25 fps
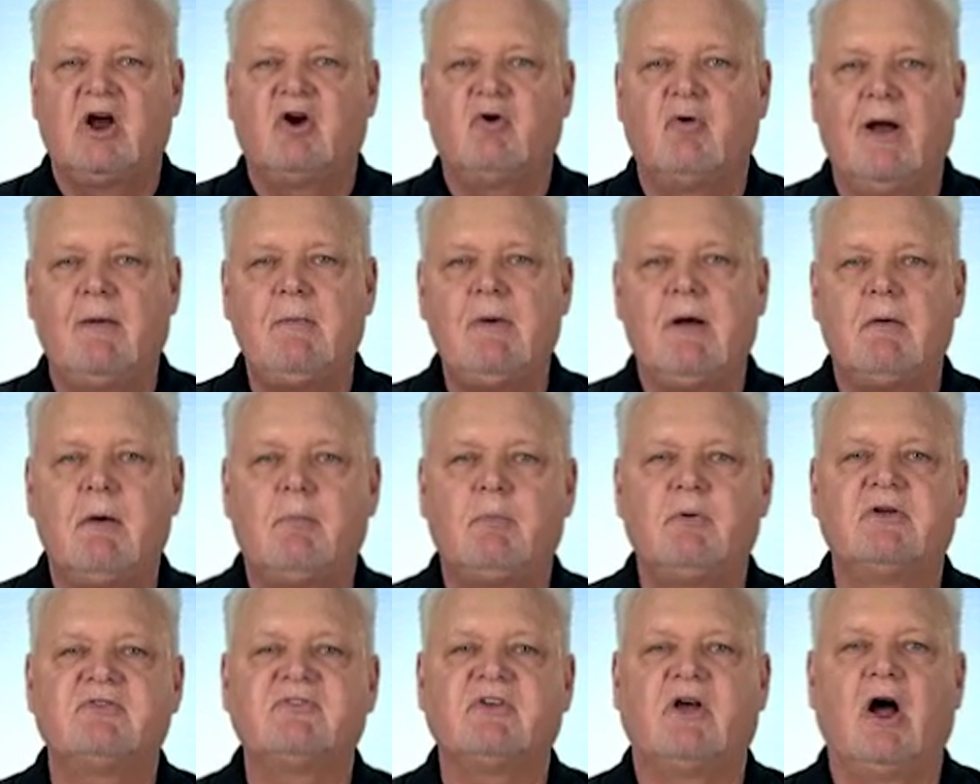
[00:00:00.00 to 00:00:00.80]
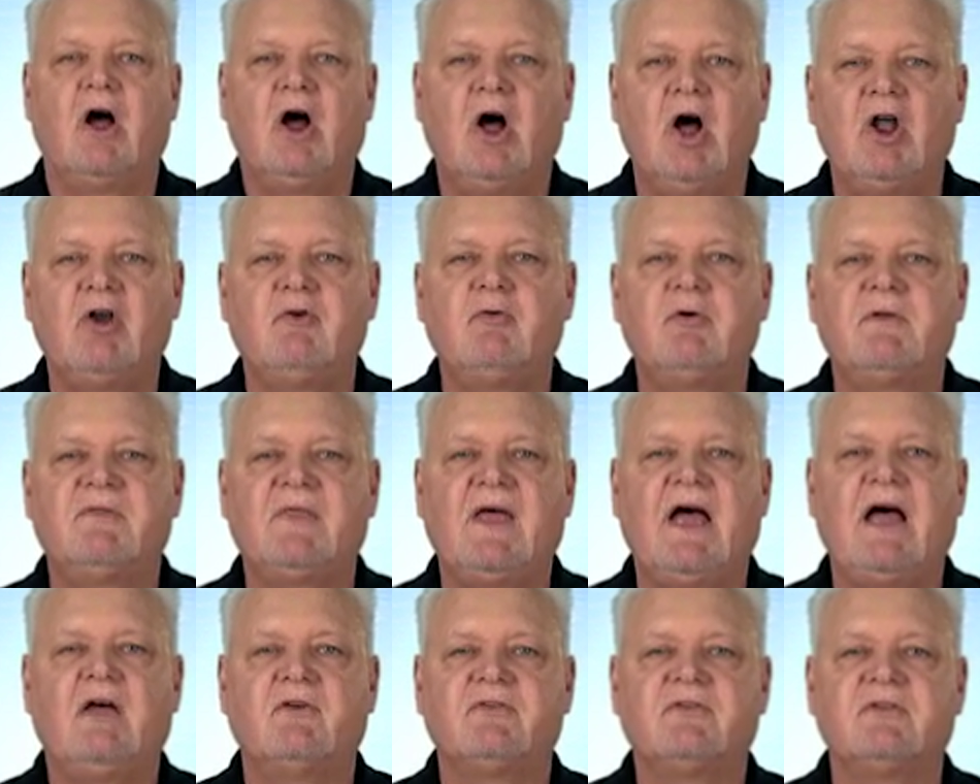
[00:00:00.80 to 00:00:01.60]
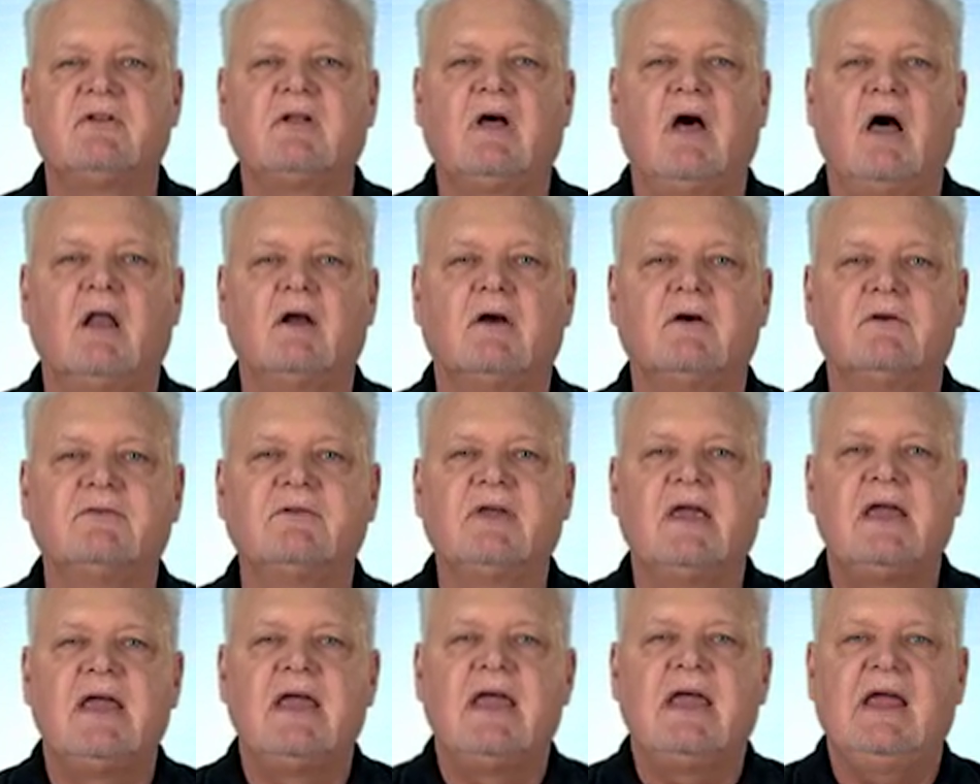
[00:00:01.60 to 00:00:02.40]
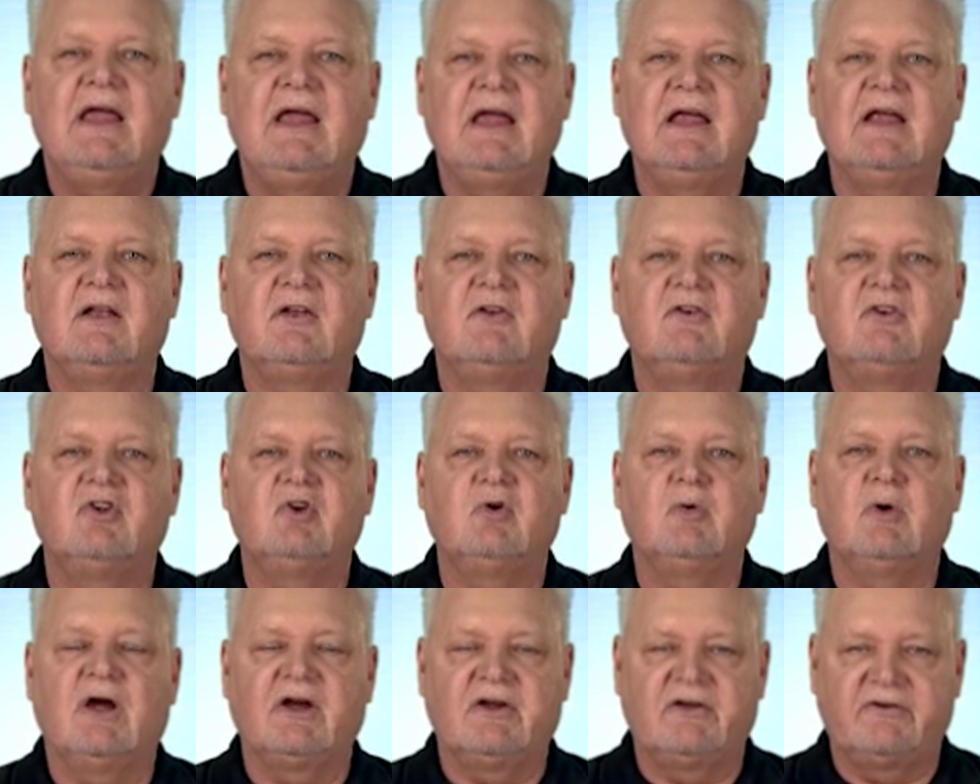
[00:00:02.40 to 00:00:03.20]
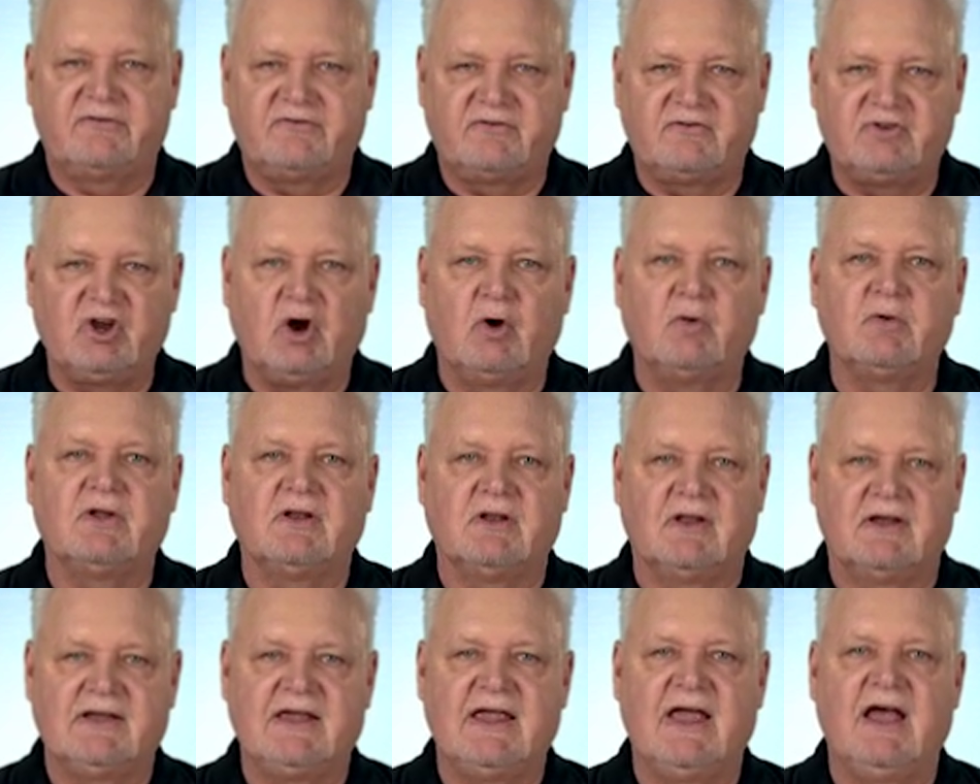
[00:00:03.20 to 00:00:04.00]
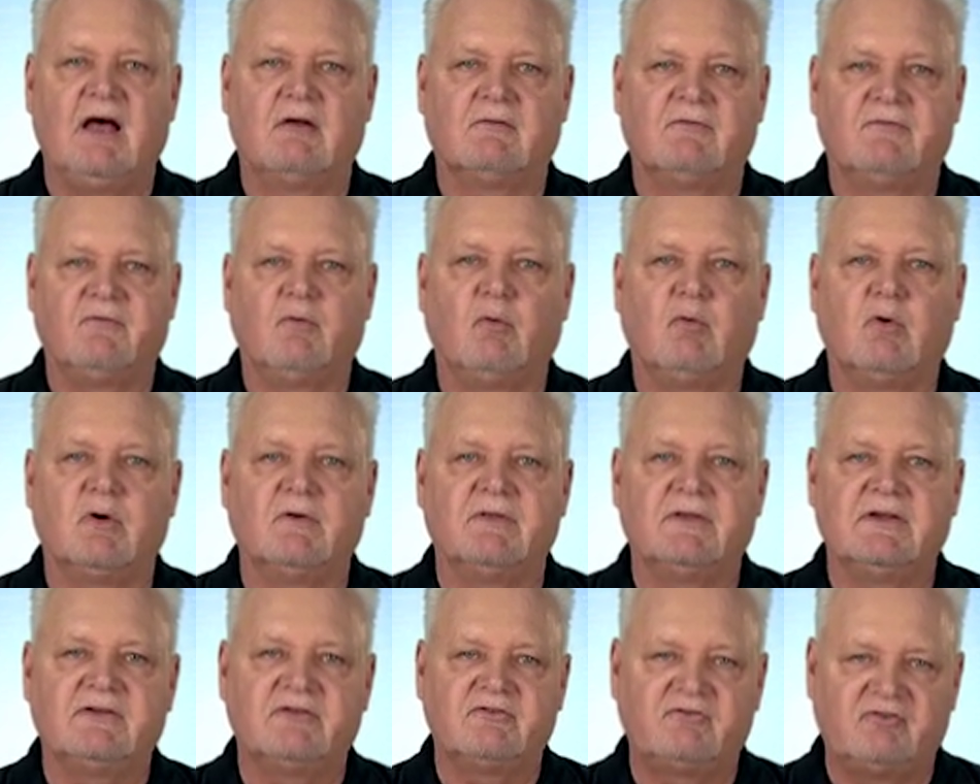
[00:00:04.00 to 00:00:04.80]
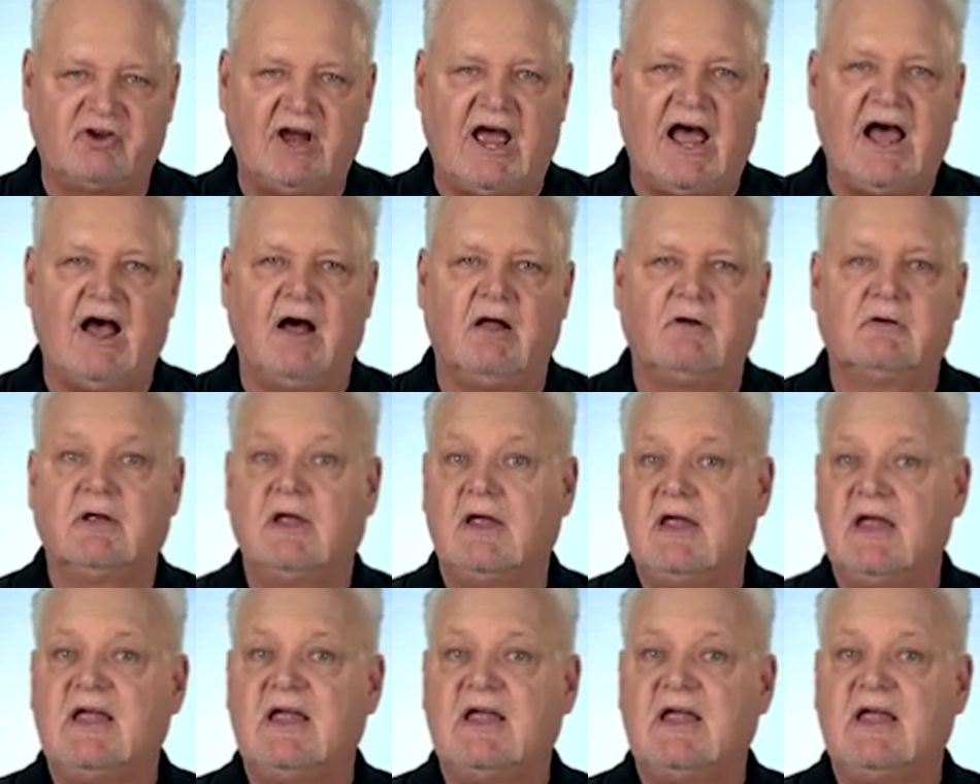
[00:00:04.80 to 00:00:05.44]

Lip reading: Grandmama puts $100,000 into a custodial account for this child.